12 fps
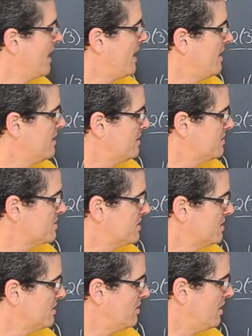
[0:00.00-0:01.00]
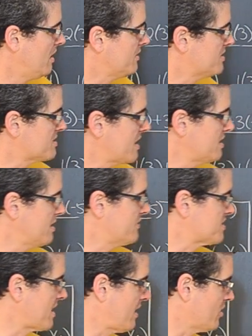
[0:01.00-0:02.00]
and uh, this idea of a
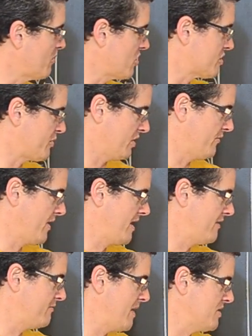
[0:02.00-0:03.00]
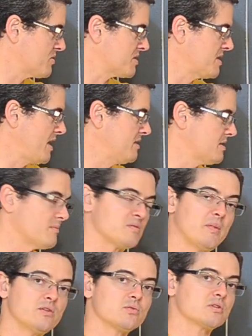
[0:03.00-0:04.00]
scalar multiple. If we have matrix A times
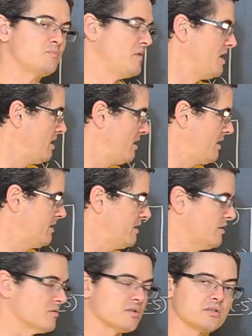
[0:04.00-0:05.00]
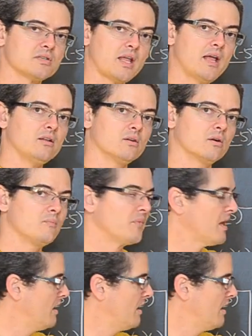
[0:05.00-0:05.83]
matrix B, and then there's a scalar